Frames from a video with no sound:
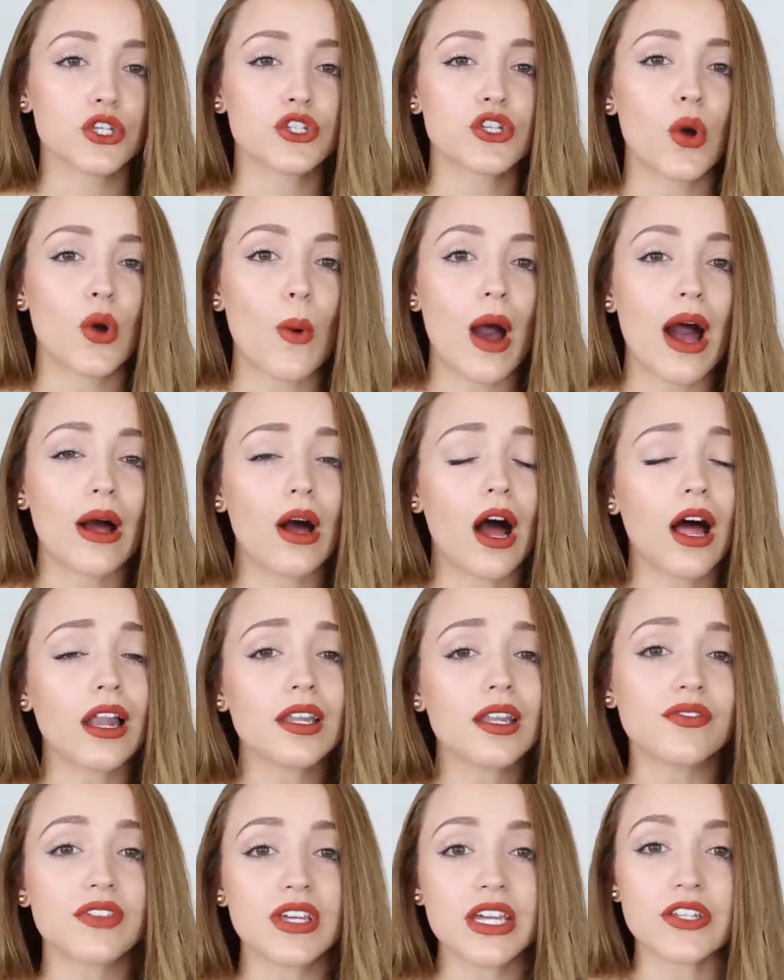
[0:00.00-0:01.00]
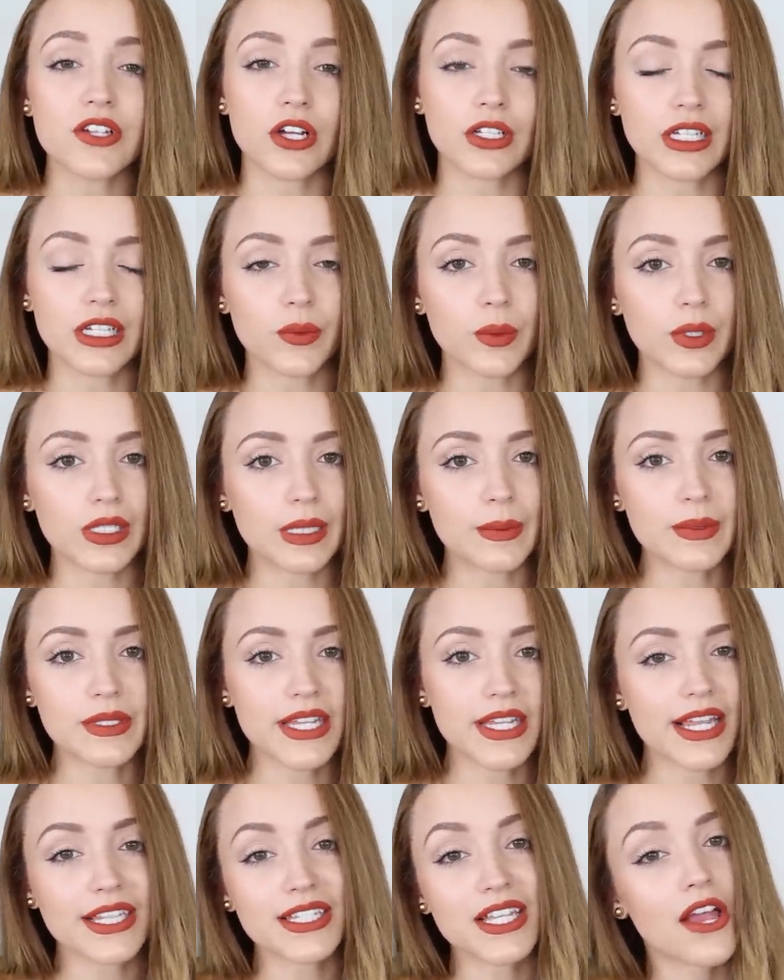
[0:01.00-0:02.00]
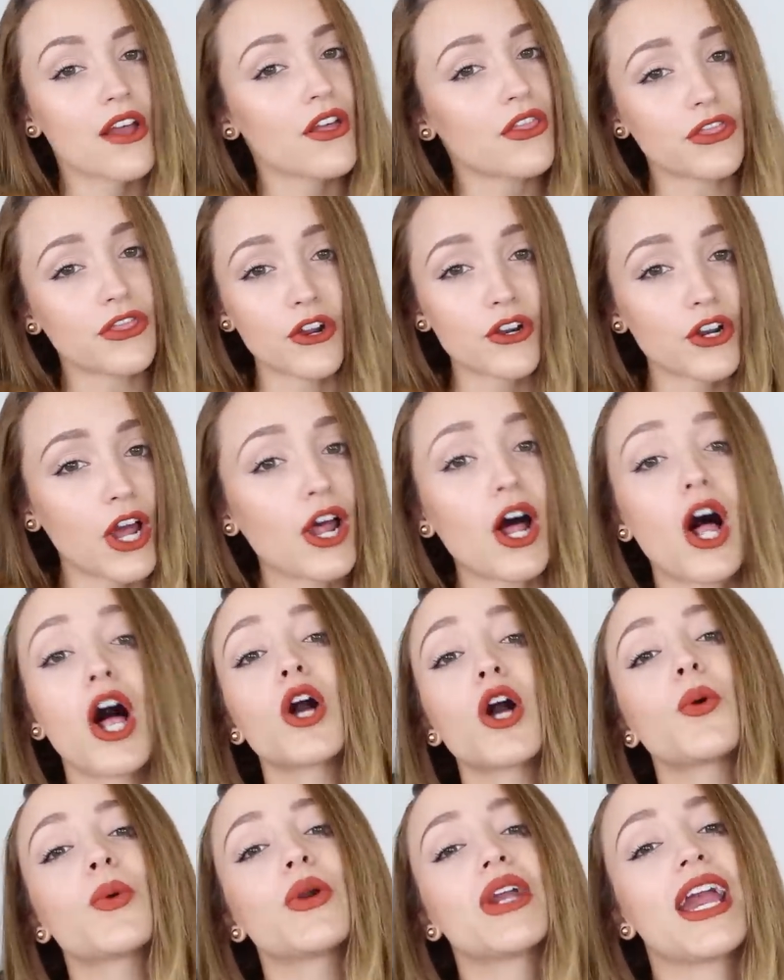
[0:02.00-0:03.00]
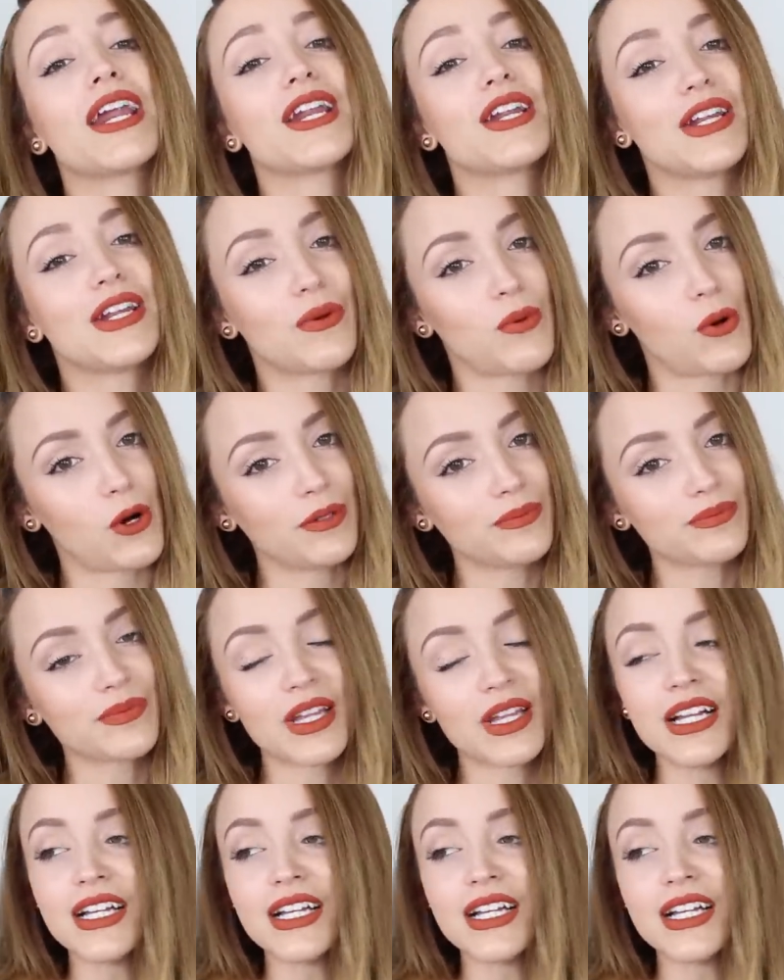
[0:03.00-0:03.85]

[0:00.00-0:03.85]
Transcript: So while all of these are liquid lipsticks, they're not all created equal.